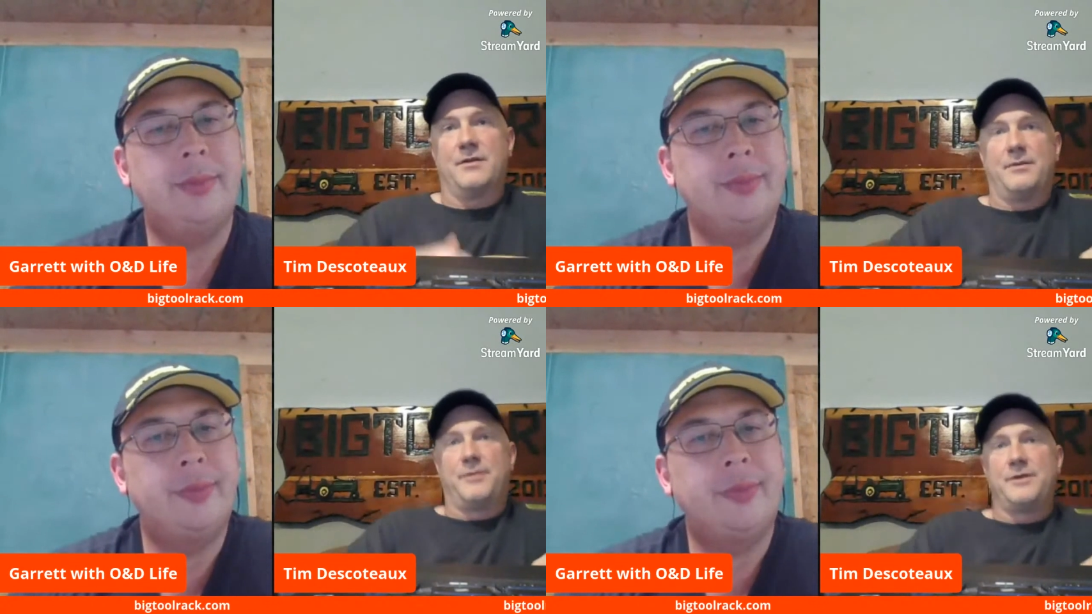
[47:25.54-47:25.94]

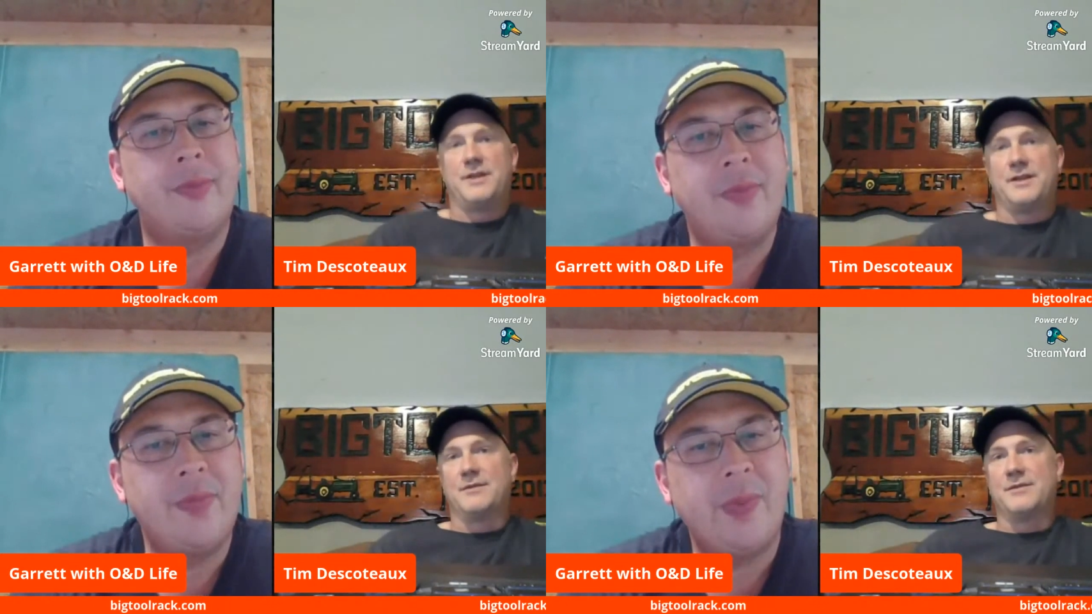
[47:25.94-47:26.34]
Speaker 1: really
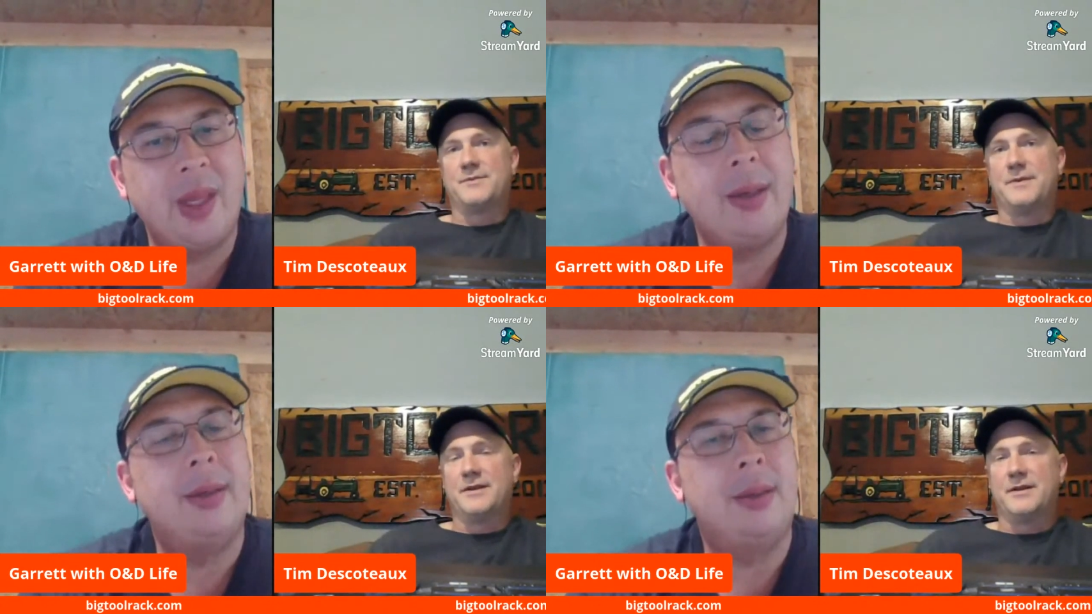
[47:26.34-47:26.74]
appreciate them.
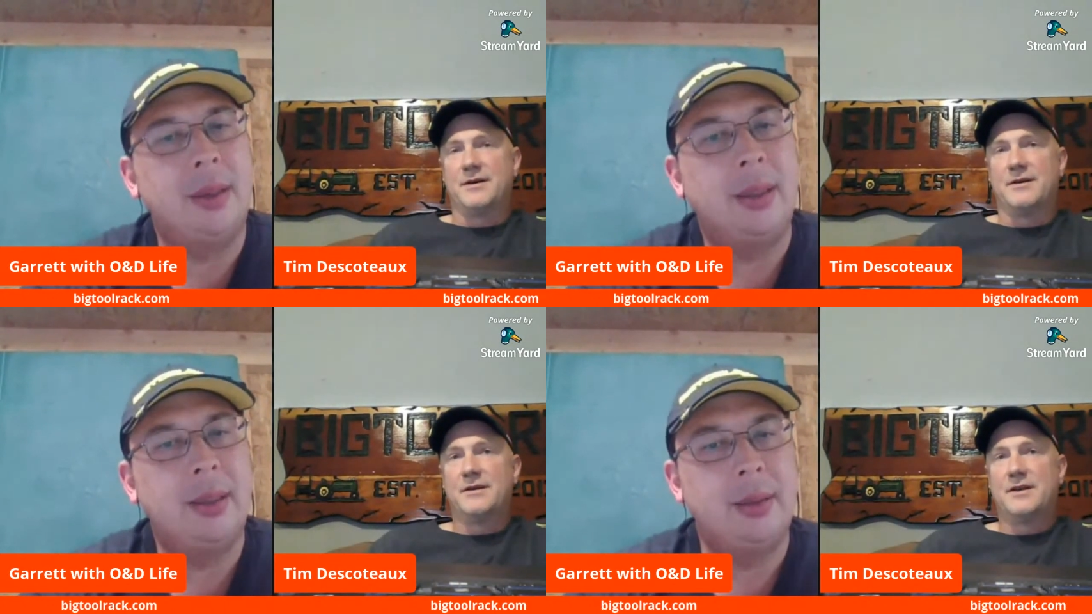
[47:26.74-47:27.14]
It's been
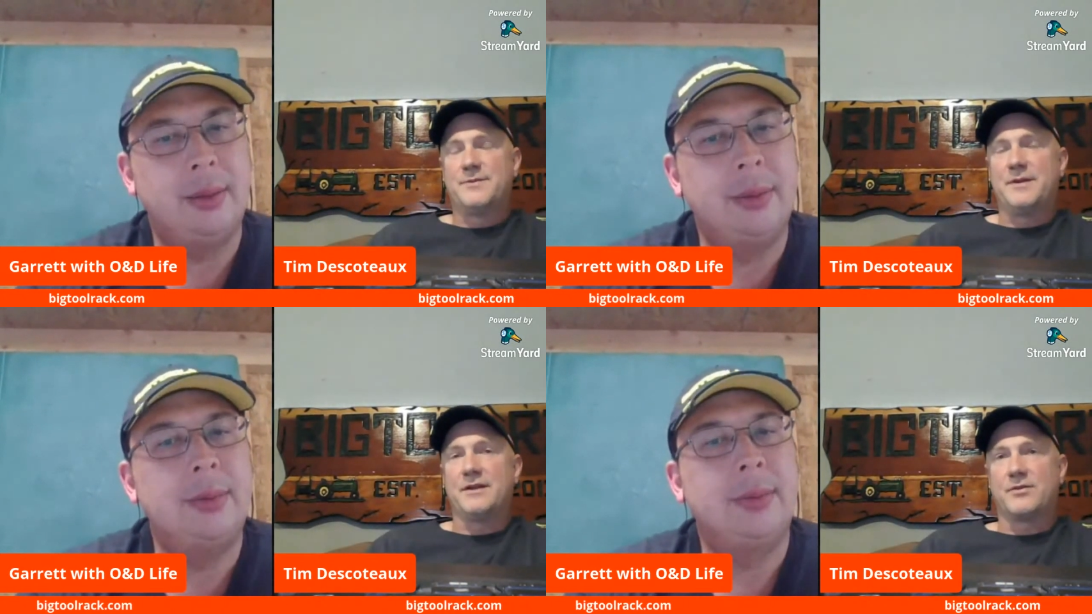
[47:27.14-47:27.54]
uh,
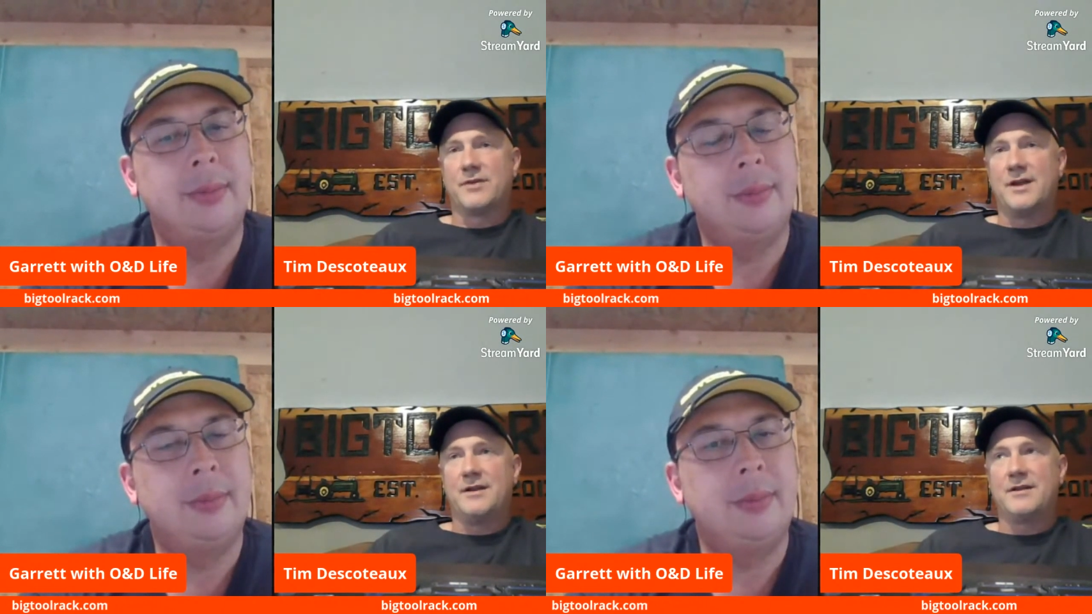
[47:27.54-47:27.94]
it's been a
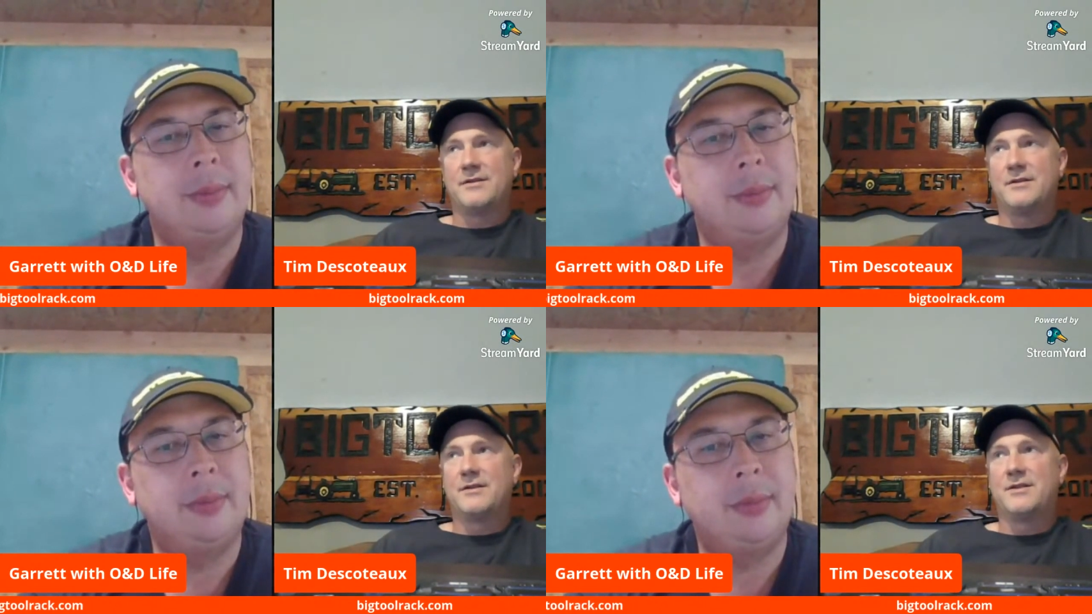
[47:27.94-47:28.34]
great
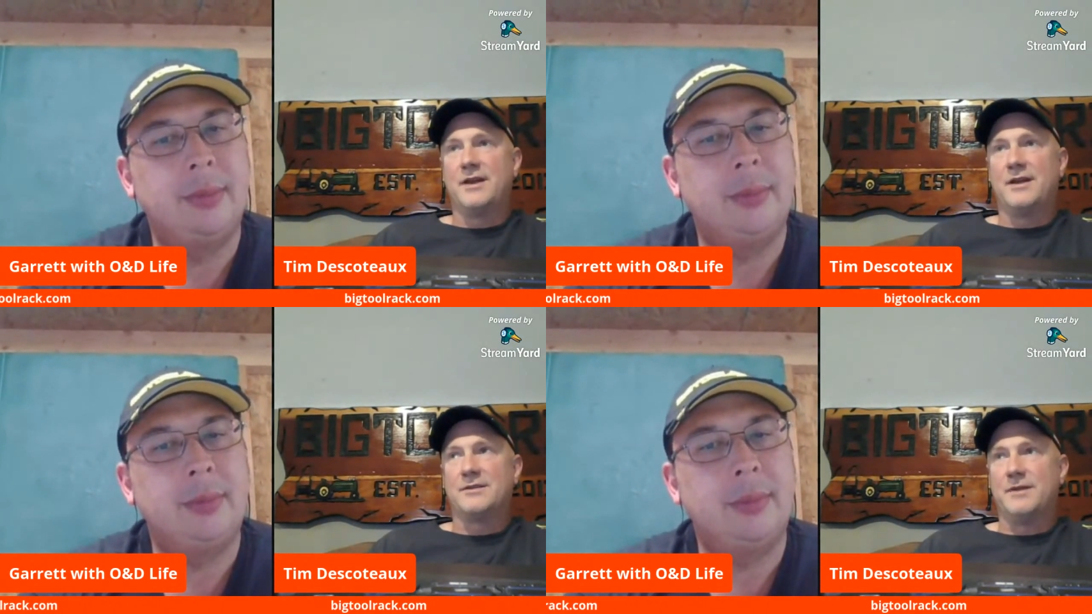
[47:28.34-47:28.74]

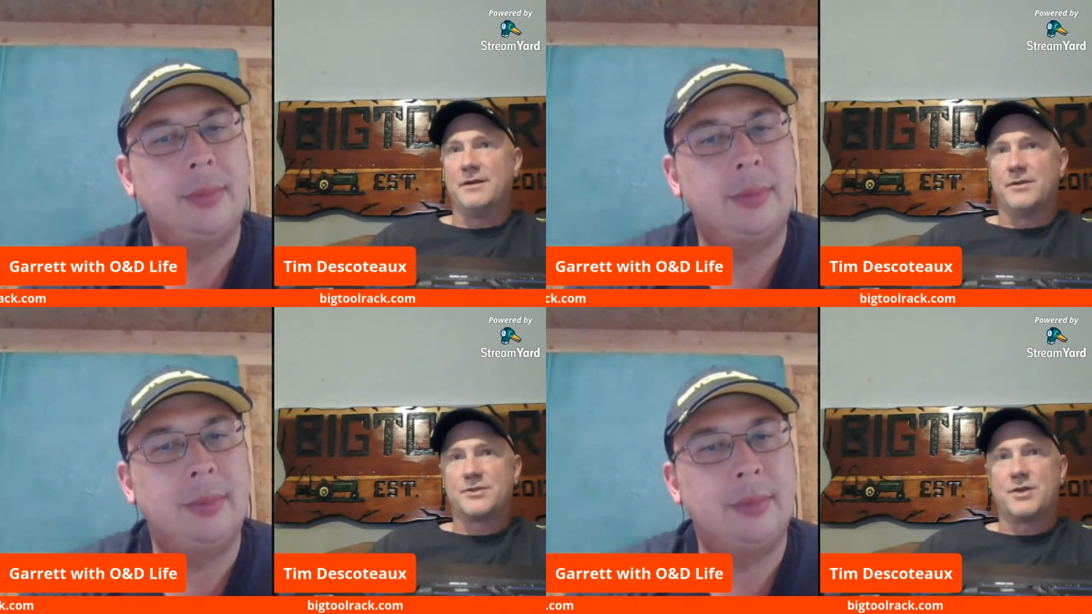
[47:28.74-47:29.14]
thing to be
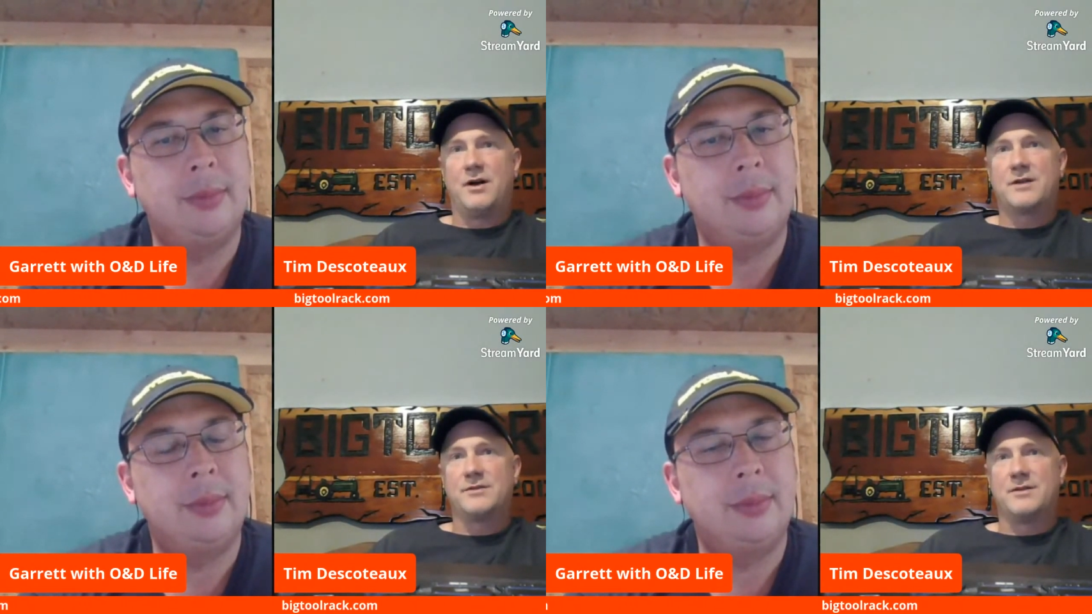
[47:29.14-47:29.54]
able to
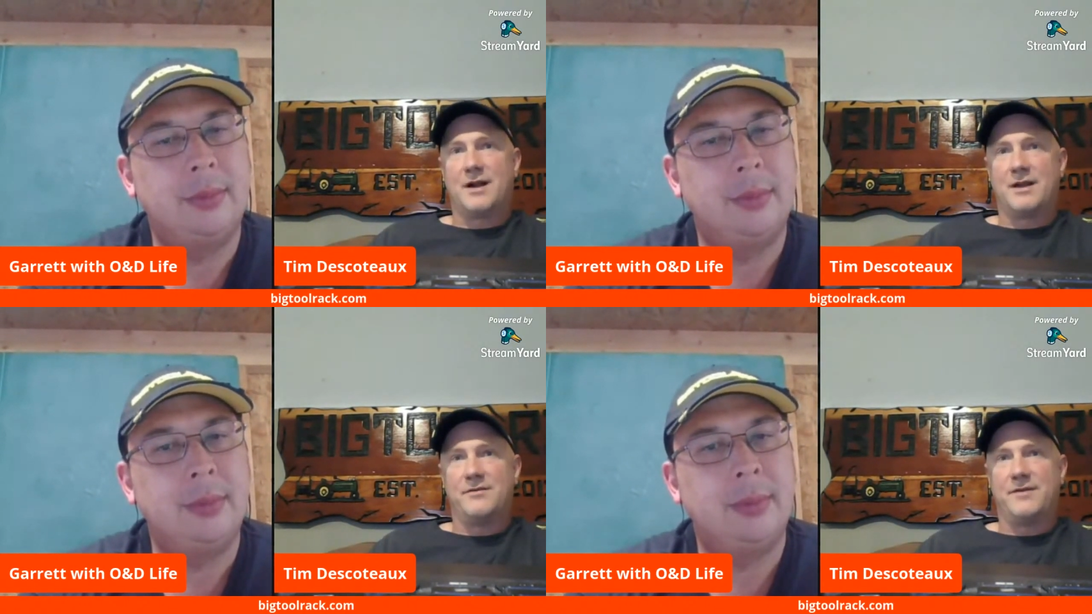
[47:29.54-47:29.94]
talk to a
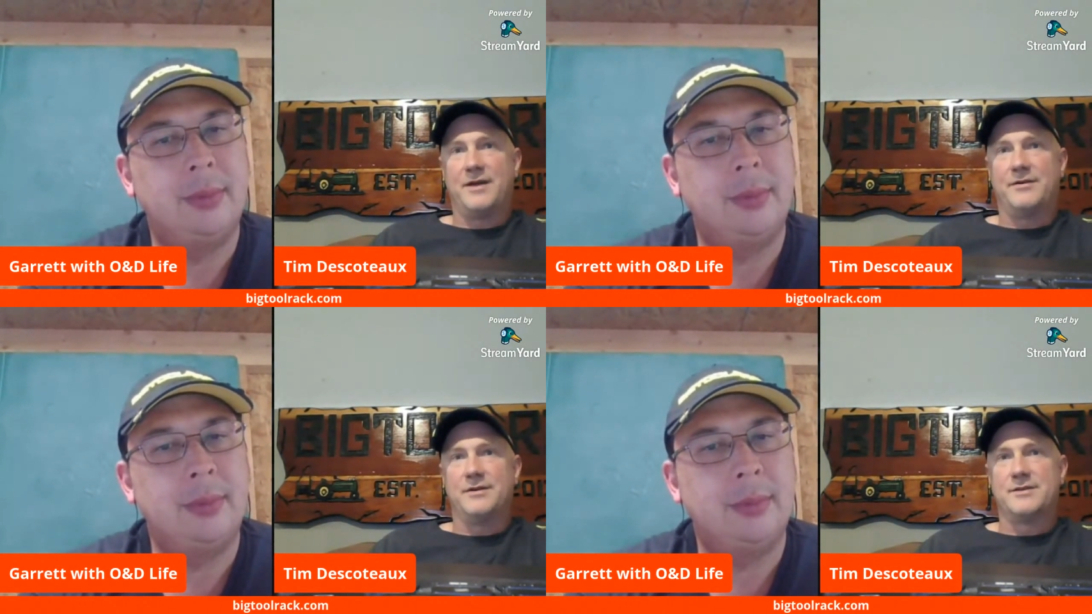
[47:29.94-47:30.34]
lot of the
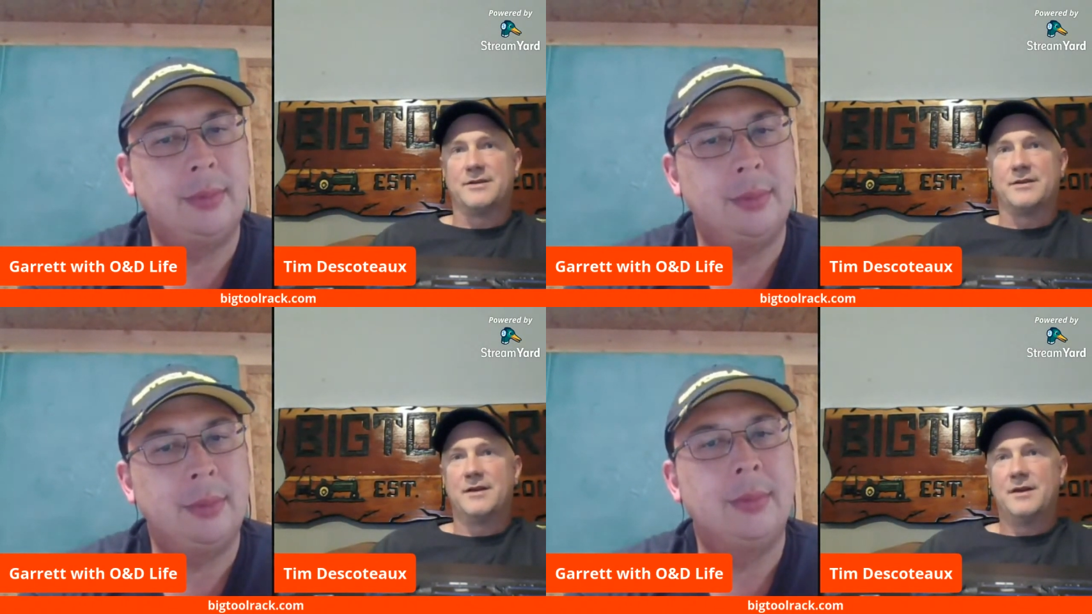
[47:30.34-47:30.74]
veterans
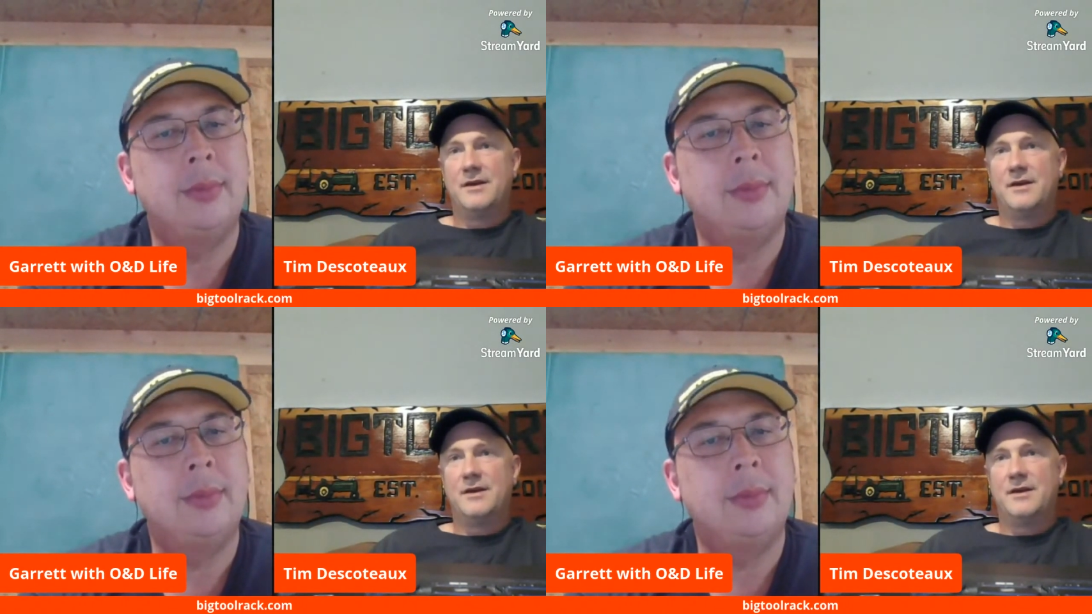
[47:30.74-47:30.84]
and